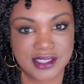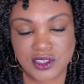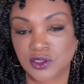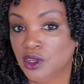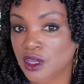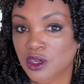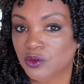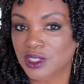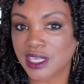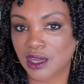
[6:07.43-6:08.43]
So
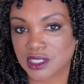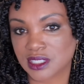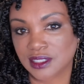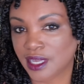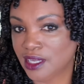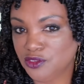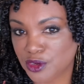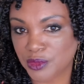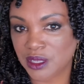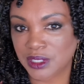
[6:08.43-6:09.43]
really I was in line for
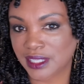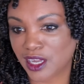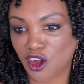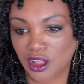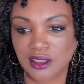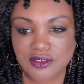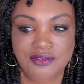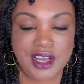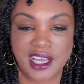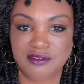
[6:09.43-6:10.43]
maybe like all of
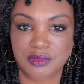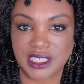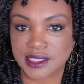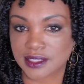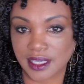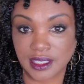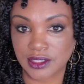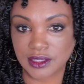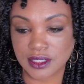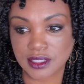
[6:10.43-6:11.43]
5 minutes, thank
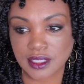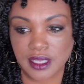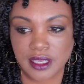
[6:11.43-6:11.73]
goodness.